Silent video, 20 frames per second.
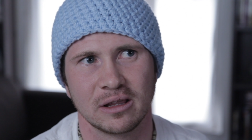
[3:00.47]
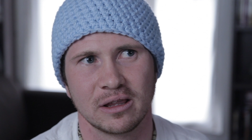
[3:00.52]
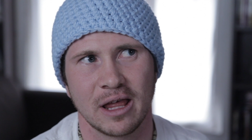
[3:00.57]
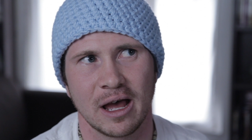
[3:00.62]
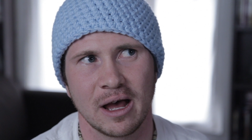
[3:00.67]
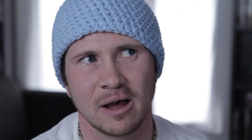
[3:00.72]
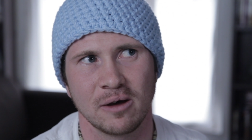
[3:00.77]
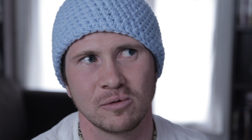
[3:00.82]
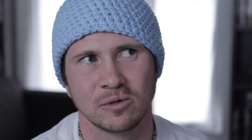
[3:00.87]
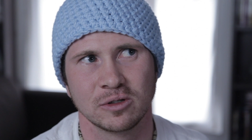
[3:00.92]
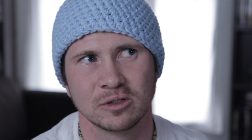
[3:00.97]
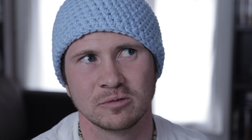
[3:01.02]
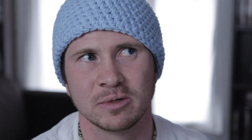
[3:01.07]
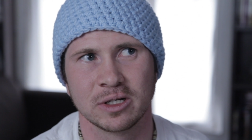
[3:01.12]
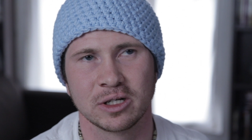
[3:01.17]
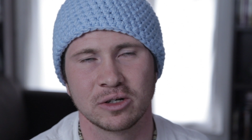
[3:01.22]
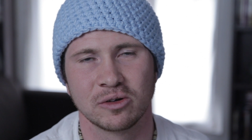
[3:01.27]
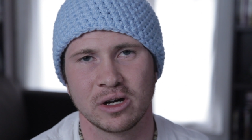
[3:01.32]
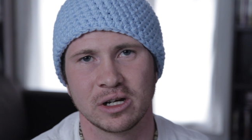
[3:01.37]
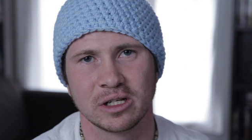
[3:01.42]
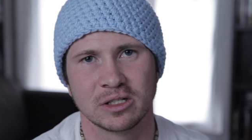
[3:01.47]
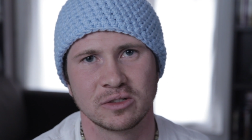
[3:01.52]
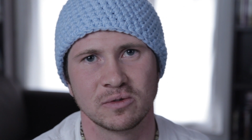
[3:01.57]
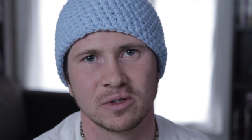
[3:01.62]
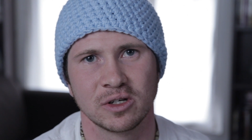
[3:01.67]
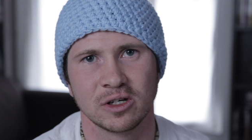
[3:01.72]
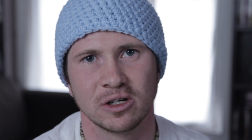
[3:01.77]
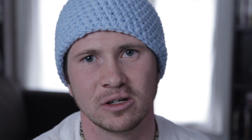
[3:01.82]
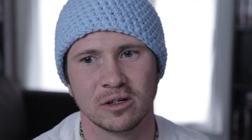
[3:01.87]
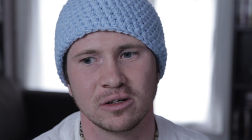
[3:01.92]
that was my
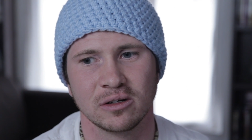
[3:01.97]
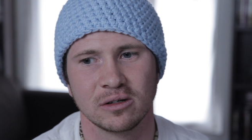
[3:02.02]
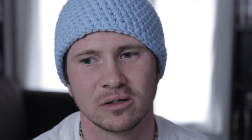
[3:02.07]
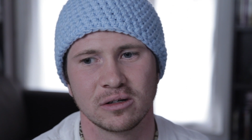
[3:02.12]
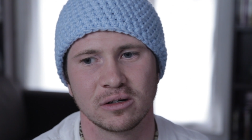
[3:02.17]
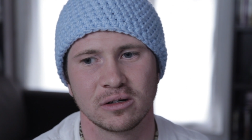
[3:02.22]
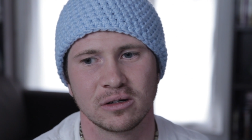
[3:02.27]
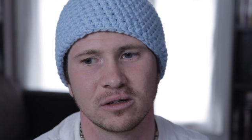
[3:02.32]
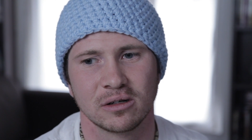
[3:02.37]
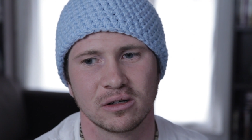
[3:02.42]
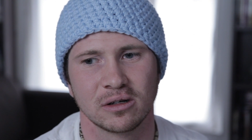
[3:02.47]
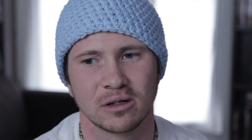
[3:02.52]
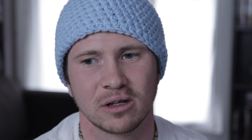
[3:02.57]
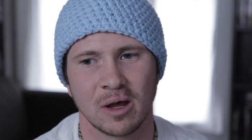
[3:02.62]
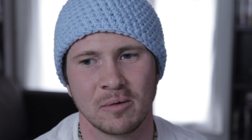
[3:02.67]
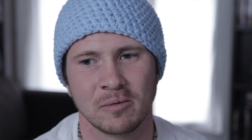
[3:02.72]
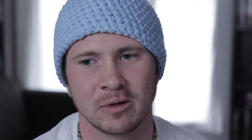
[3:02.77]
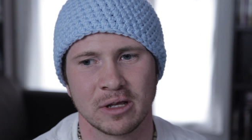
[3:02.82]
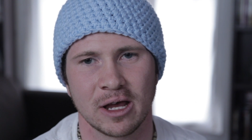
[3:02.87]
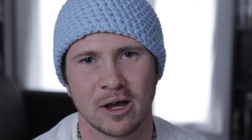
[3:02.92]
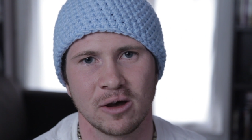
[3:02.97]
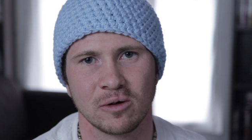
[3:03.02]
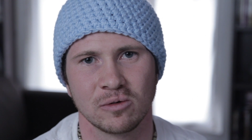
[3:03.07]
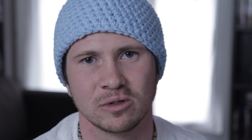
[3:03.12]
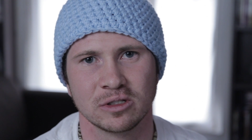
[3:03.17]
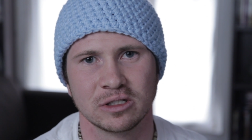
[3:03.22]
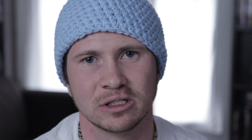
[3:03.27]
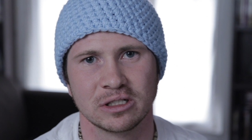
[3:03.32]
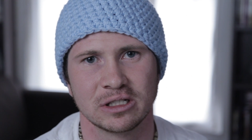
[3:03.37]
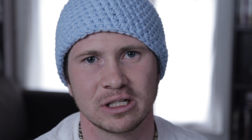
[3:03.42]
greatest fear coming
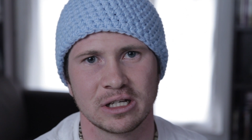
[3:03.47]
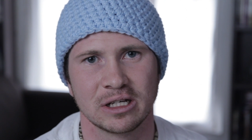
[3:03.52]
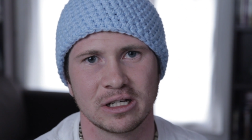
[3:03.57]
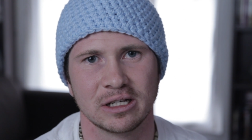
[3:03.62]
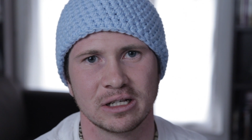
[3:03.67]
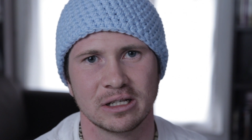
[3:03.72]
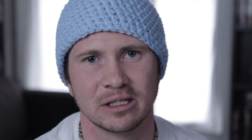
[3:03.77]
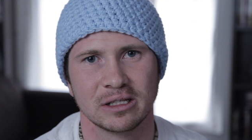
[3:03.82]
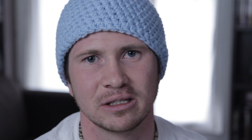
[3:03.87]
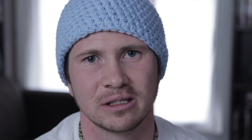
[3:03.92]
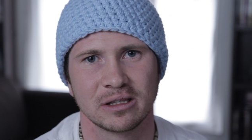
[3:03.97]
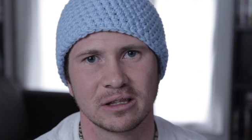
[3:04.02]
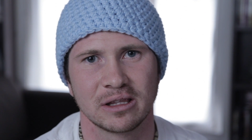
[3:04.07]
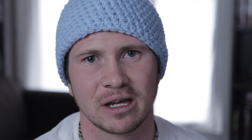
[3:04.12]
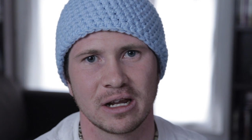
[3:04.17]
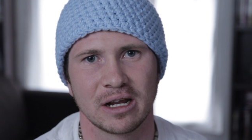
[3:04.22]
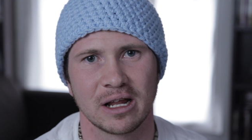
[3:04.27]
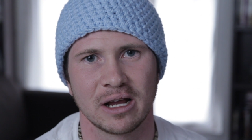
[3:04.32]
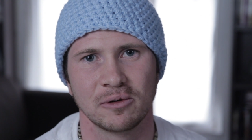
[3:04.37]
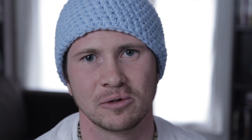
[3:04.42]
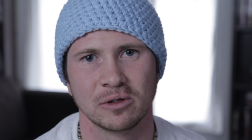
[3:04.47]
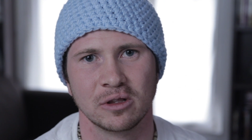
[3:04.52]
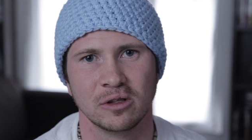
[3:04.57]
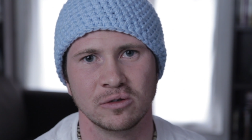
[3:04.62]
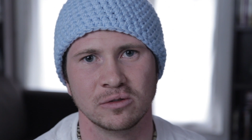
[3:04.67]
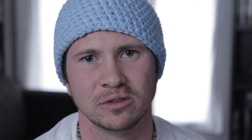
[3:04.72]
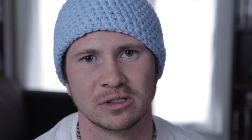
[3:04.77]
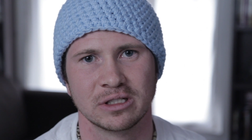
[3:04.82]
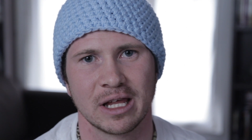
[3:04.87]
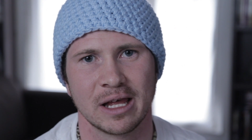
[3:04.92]
out, was that I would
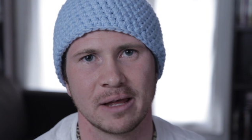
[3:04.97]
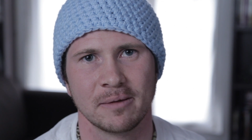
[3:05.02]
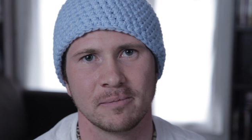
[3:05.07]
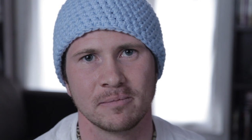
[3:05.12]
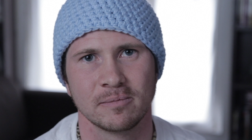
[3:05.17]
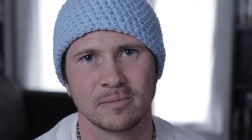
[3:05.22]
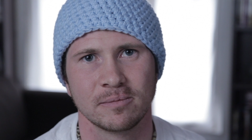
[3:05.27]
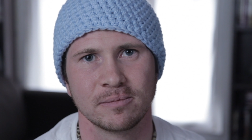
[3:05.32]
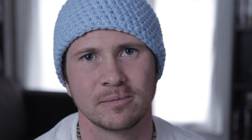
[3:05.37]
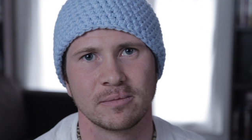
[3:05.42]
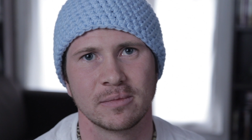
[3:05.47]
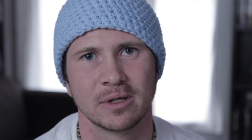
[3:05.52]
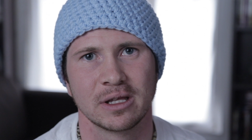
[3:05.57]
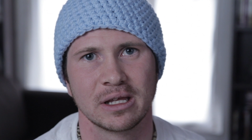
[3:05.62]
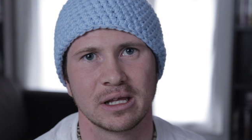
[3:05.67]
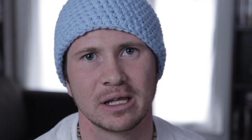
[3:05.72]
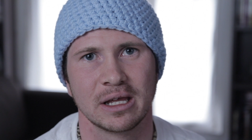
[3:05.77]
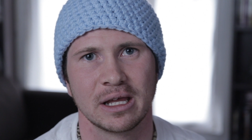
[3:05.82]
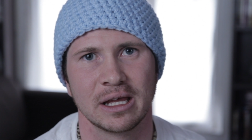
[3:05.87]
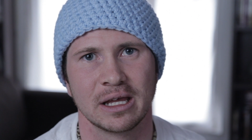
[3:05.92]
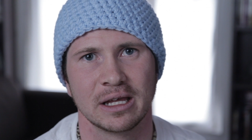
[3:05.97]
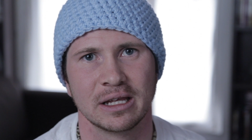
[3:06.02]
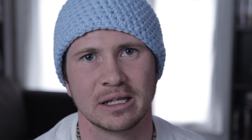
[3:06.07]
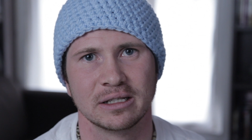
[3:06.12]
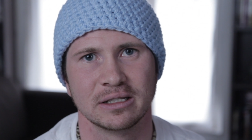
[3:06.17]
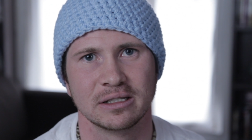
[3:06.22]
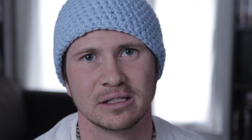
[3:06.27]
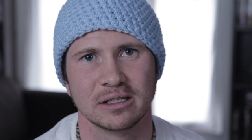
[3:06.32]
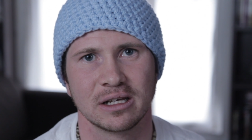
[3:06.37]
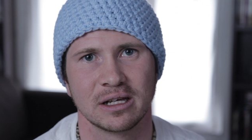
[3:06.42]
lose them.
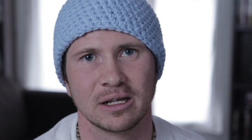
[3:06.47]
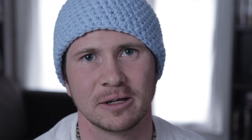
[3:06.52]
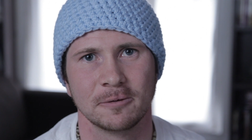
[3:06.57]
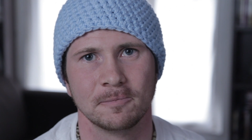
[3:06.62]
And